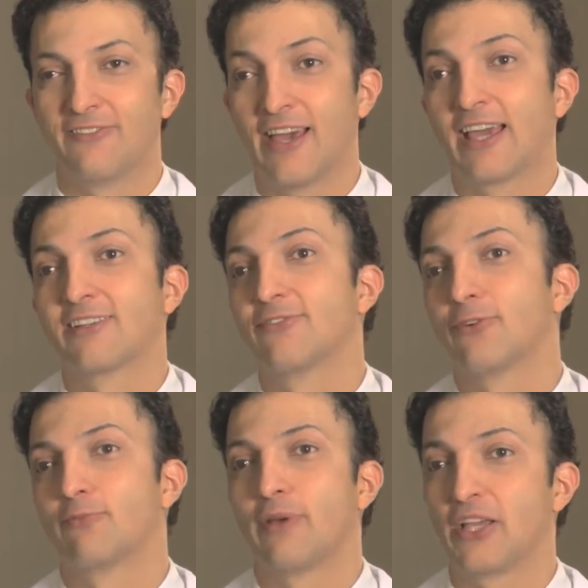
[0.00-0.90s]
In
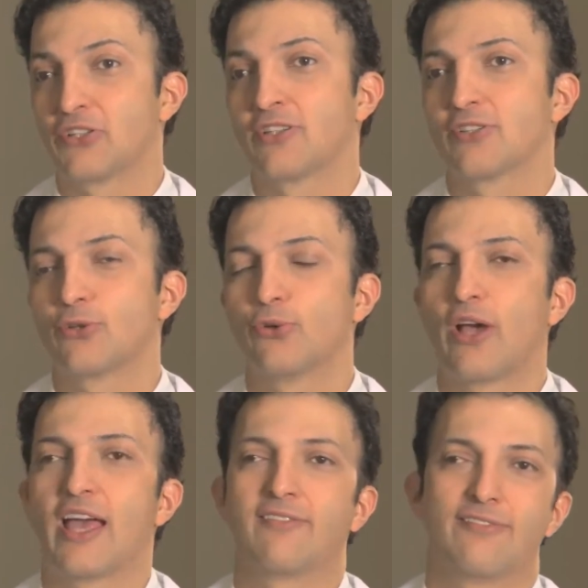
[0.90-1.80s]
fact, for patients
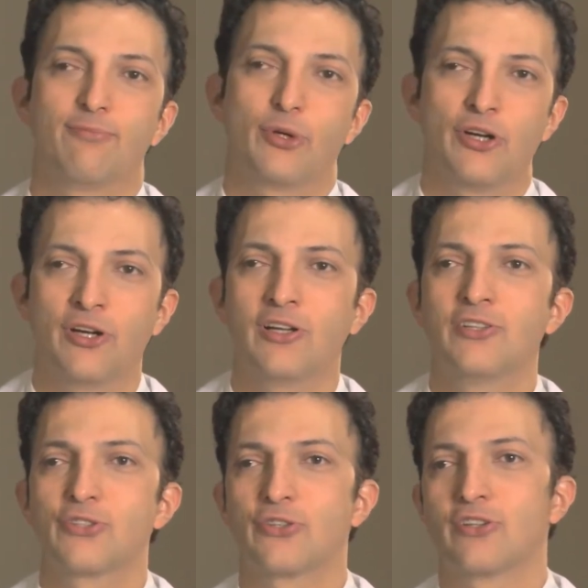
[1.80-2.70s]
who have
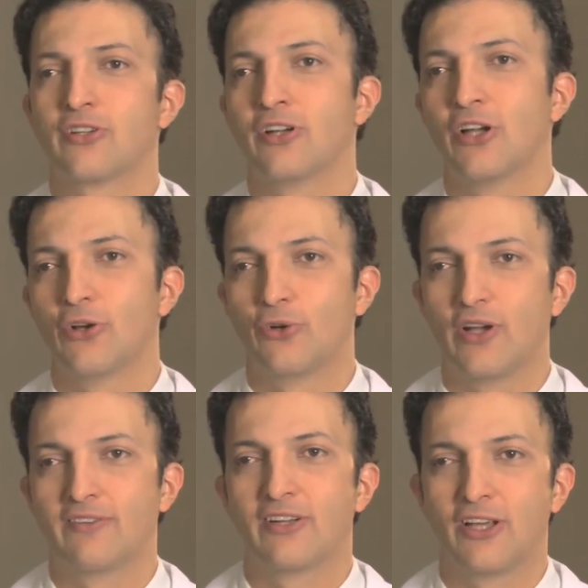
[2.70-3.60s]
burns or
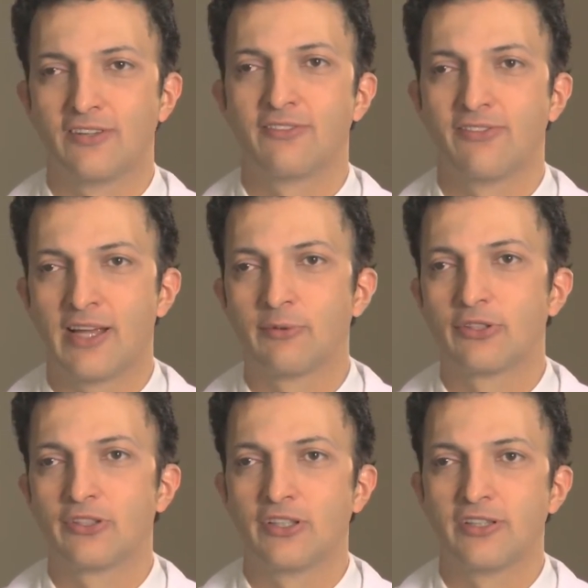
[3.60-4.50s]
who have a lot of
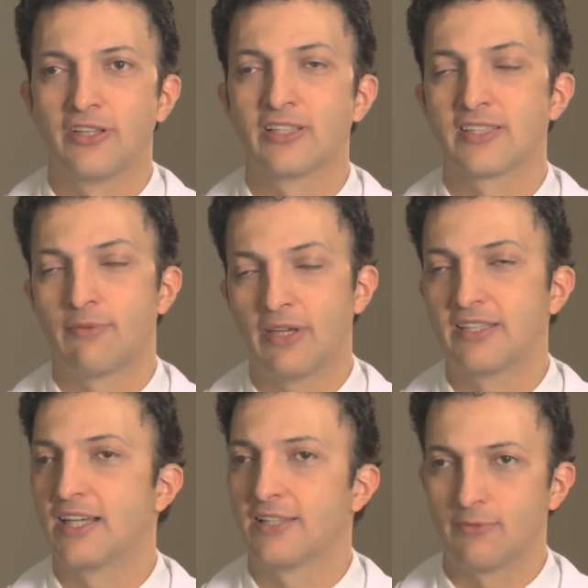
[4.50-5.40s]
inflammatory things, I
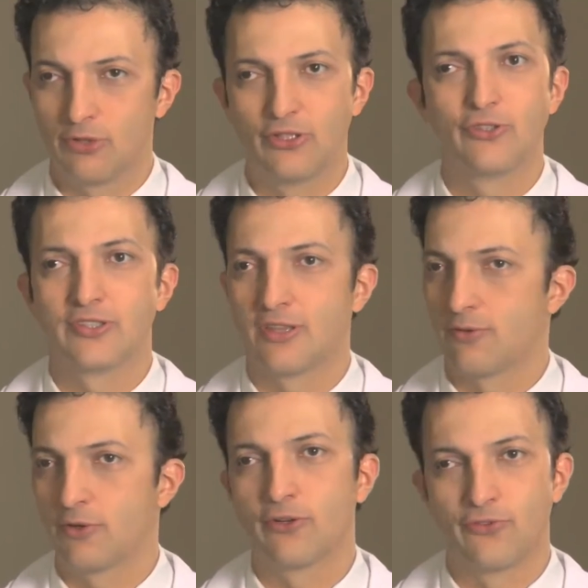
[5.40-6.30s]
may tell them to use
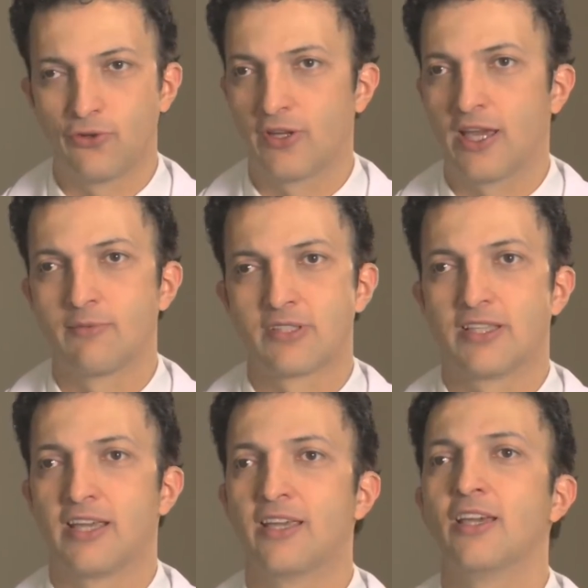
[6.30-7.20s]
it 3 or 4
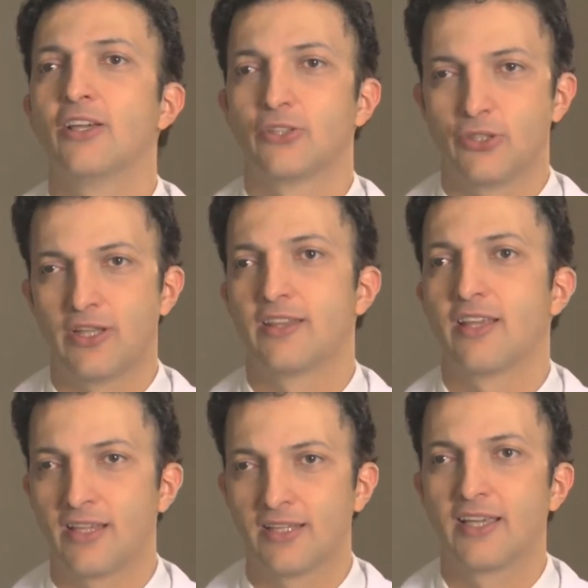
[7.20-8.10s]
times a day so
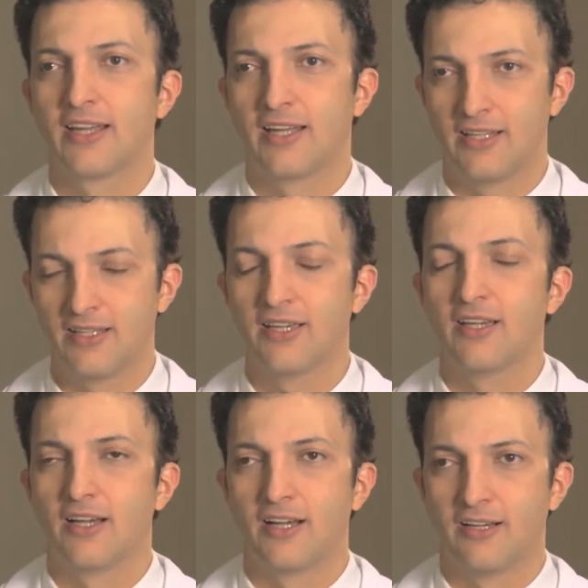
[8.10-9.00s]
that they can get a
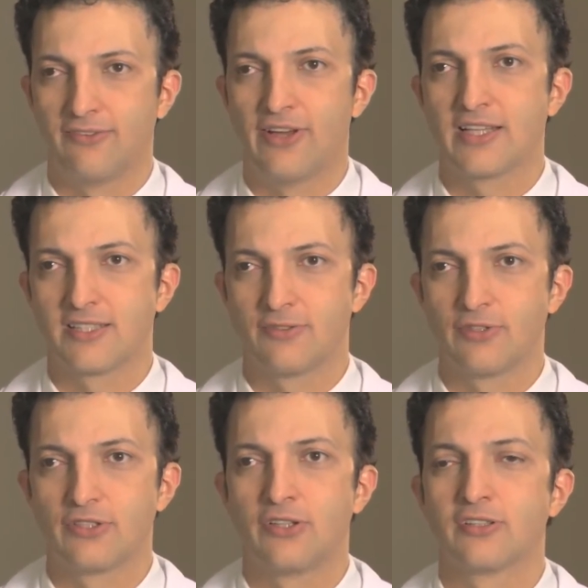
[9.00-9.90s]

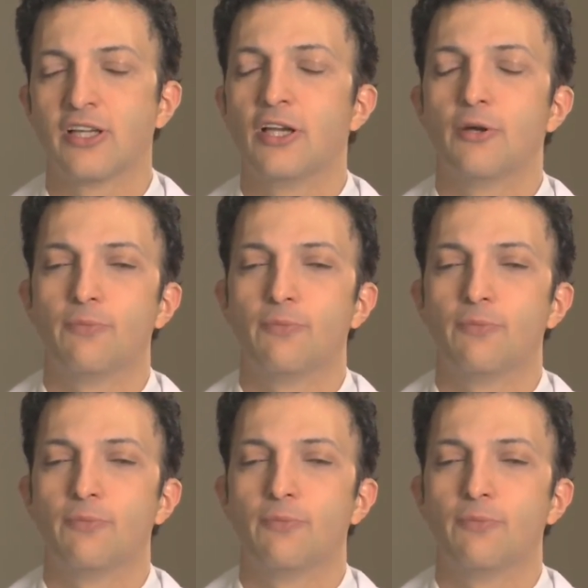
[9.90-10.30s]
faster result.